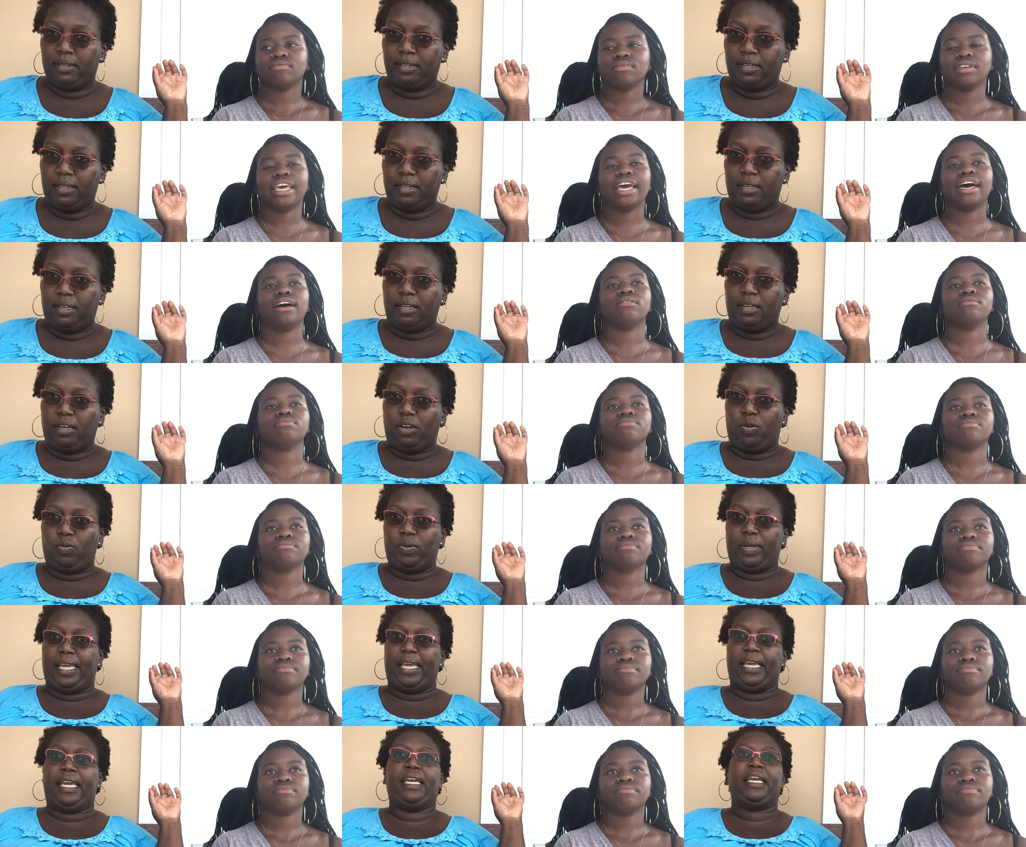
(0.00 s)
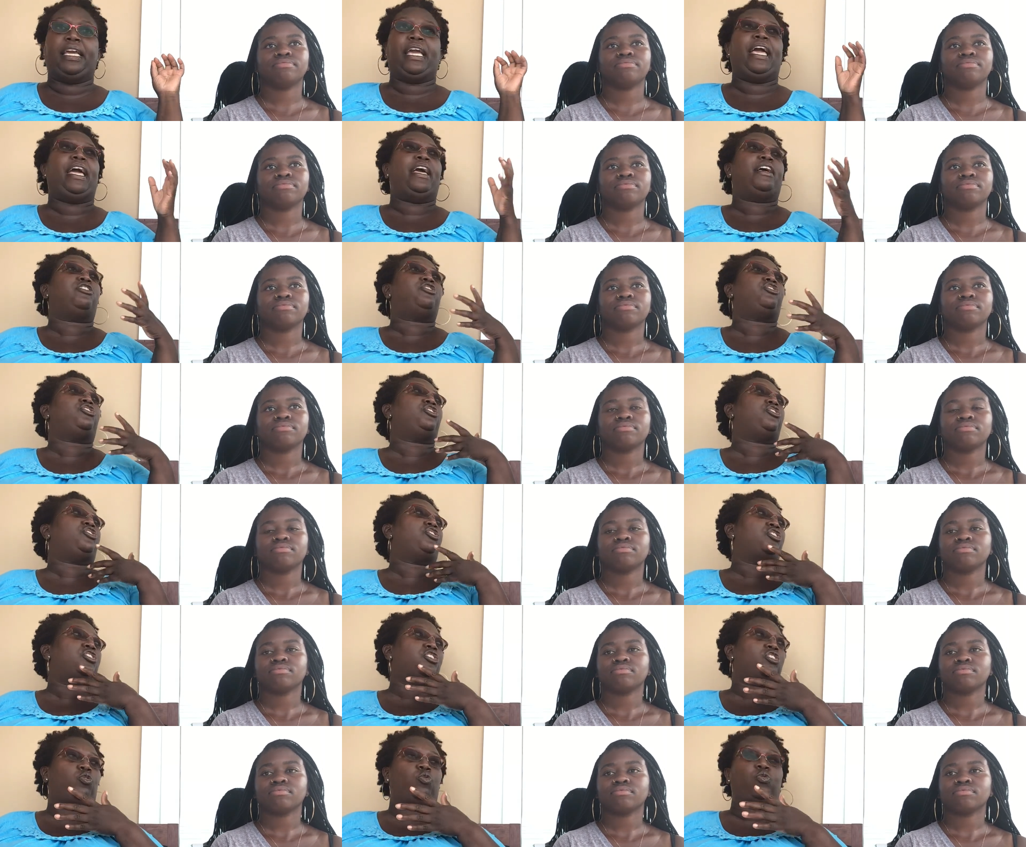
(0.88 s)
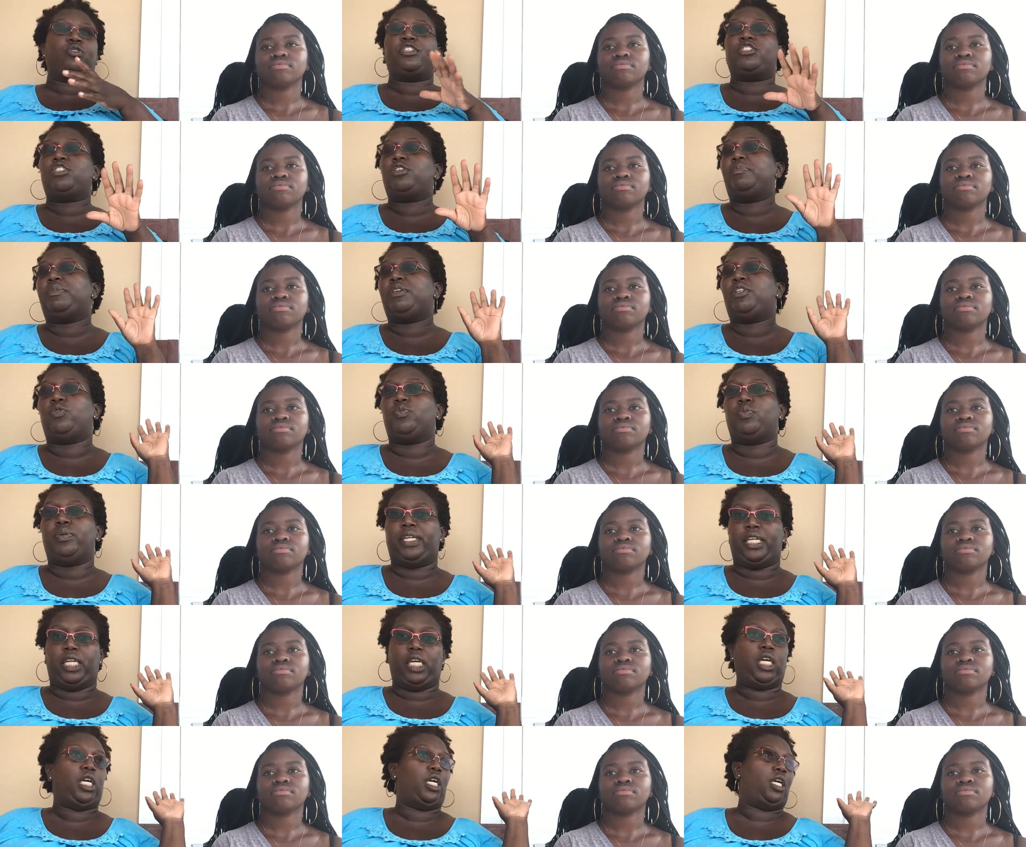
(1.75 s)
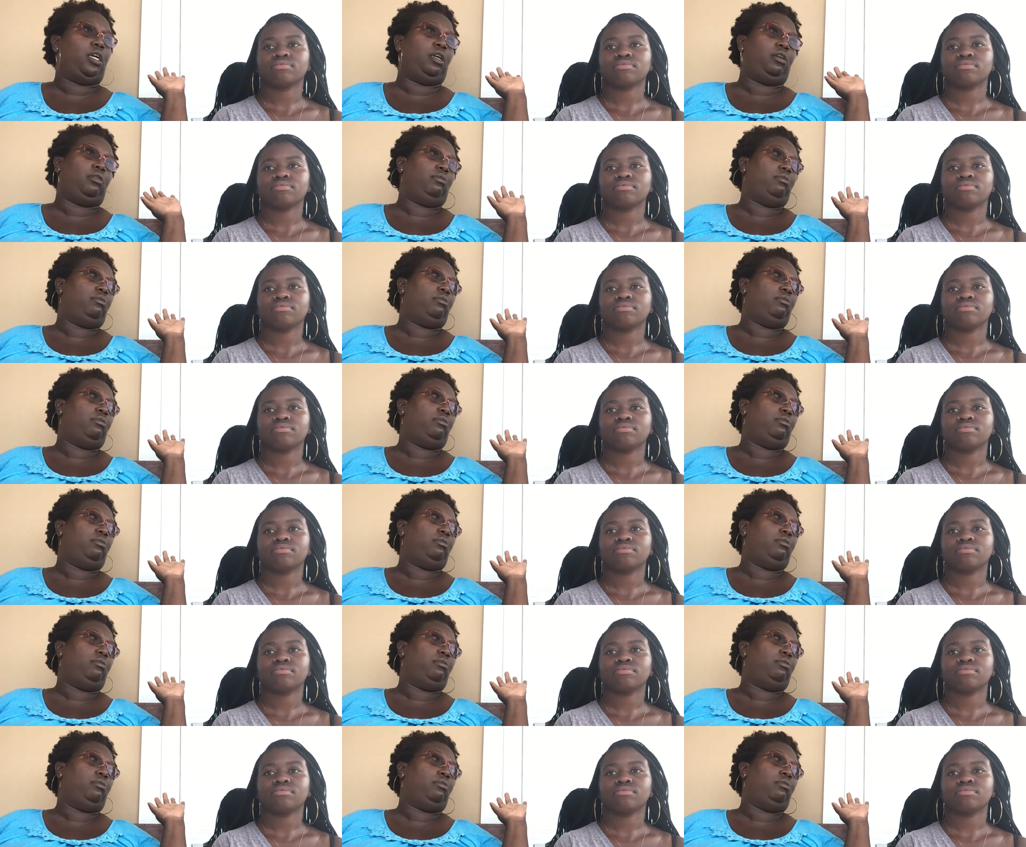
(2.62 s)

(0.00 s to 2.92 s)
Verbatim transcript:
Speaker 1: Yeah. Okay. And she's just going to be doing her.